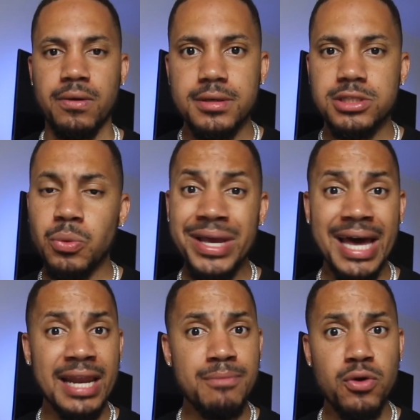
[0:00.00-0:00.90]
So we
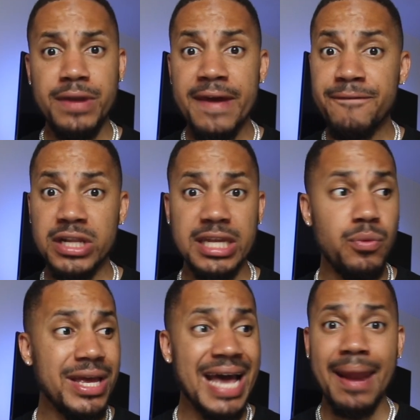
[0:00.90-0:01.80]
gotta move differently.
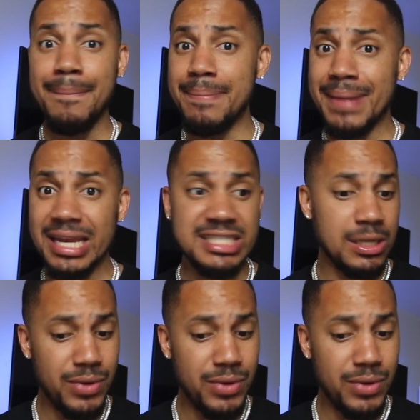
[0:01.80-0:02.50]
We gotta be militant.